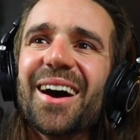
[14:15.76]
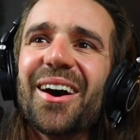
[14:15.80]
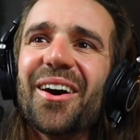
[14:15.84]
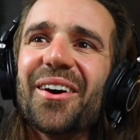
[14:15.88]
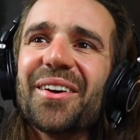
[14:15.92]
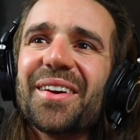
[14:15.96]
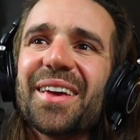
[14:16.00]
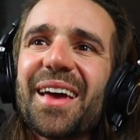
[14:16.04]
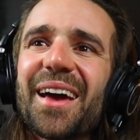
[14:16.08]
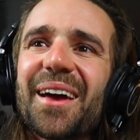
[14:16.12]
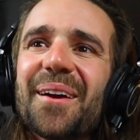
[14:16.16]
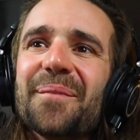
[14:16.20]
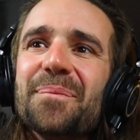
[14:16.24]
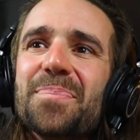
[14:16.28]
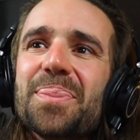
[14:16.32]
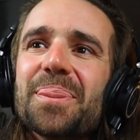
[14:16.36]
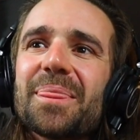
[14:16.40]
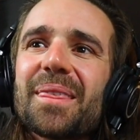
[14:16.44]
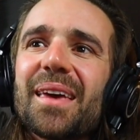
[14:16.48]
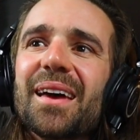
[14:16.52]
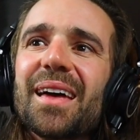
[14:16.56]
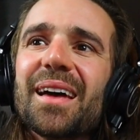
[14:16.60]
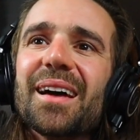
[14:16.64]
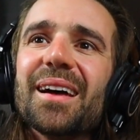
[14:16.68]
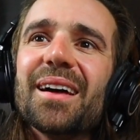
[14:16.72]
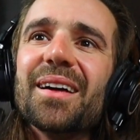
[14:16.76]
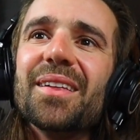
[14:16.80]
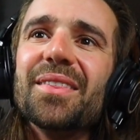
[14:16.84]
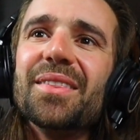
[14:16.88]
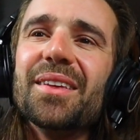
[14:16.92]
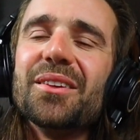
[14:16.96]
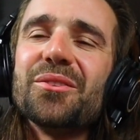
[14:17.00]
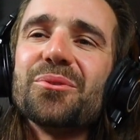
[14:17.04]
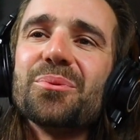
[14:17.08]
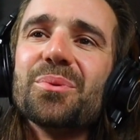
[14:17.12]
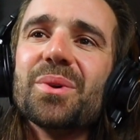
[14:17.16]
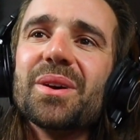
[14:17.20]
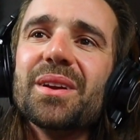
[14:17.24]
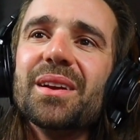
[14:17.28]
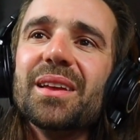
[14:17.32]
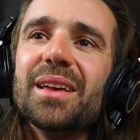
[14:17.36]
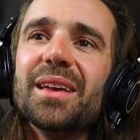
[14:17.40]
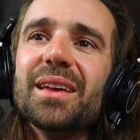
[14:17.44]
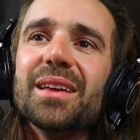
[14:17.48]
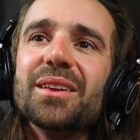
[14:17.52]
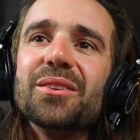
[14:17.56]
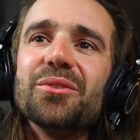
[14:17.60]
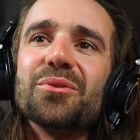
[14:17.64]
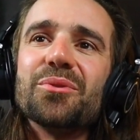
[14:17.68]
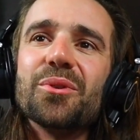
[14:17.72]
Okay, this one
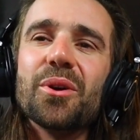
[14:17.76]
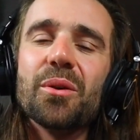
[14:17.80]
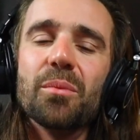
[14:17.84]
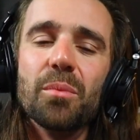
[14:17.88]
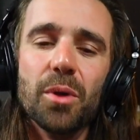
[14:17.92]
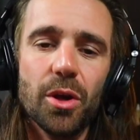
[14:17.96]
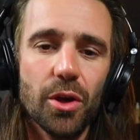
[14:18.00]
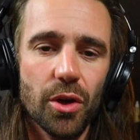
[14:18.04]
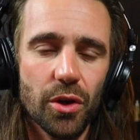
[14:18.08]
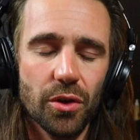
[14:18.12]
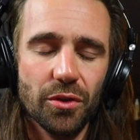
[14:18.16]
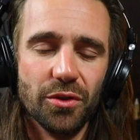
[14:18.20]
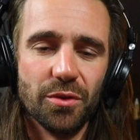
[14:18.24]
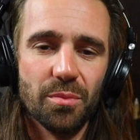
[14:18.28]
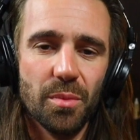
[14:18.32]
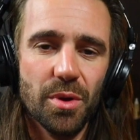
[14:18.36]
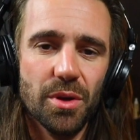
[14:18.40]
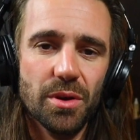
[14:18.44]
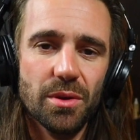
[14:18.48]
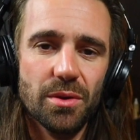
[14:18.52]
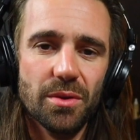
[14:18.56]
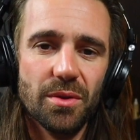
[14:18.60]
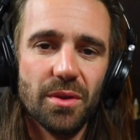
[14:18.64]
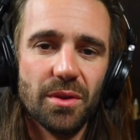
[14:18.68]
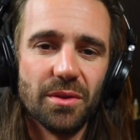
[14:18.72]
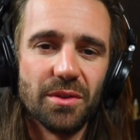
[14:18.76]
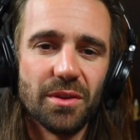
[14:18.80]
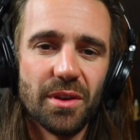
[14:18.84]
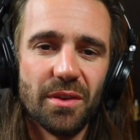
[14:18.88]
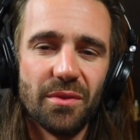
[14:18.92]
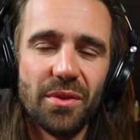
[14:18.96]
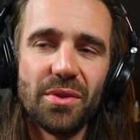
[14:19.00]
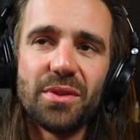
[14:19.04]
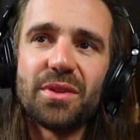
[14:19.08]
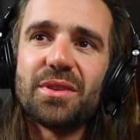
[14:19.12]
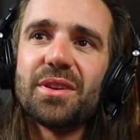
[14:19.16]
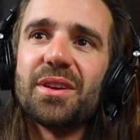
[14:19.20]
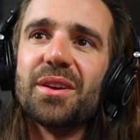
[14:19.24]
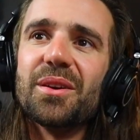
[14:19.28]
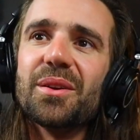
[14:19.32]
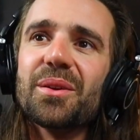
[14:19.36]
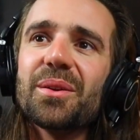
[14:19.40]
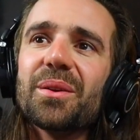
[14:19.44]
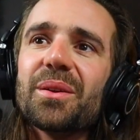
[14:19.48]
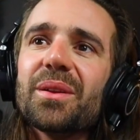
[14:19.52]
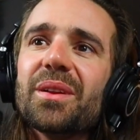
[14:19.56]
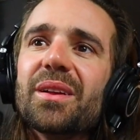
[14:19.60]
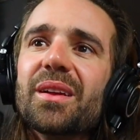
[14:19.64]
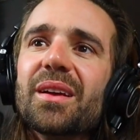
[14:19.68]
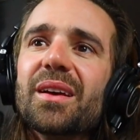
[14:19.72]
is from It's Me, the Seventh
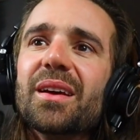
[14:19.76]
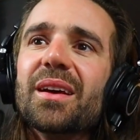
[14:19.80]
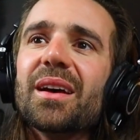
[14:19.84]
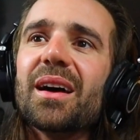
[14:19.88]
Seal.